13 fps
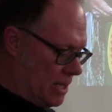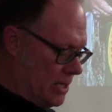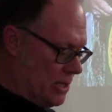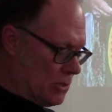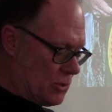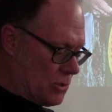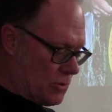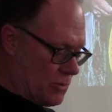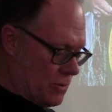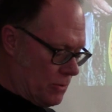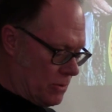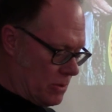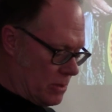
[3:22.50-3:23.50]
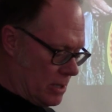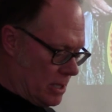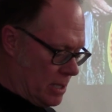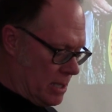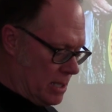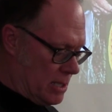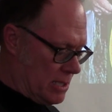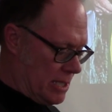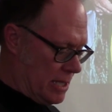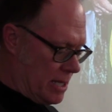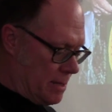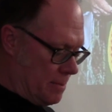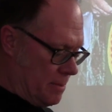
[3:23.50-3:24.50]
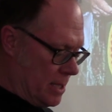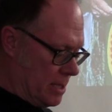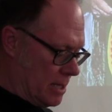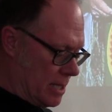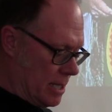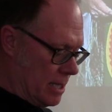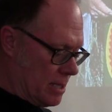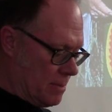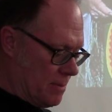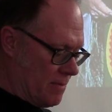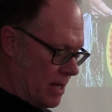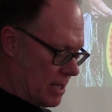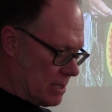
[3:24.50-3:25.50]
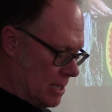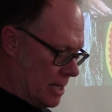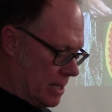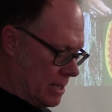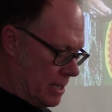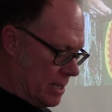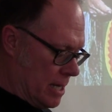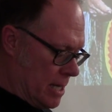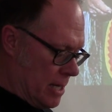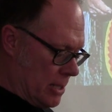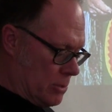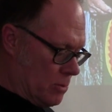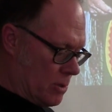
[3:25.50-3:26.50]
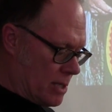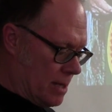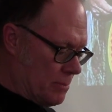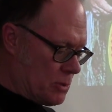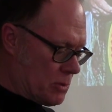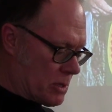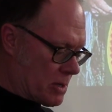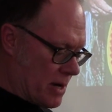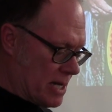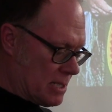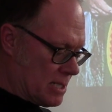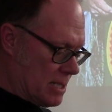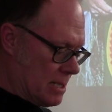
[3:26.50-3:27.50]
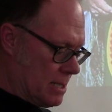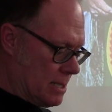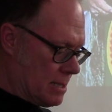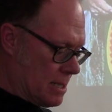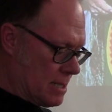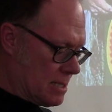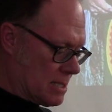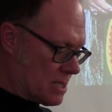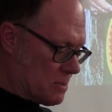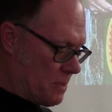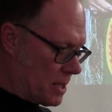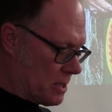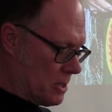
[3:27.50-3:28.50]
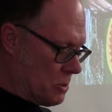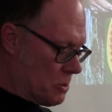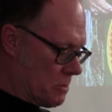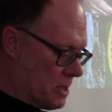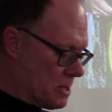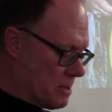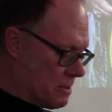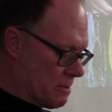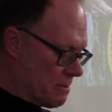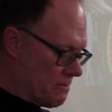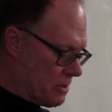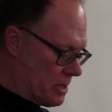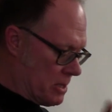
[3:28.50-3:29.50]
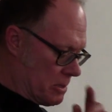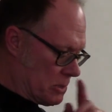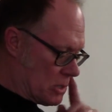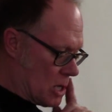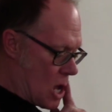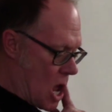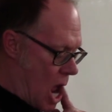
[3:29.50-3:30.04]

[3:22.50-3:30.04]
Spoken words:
He is the truth. Seek him in the kingdom of anxiety. You will come to a great city that is expected your return for years.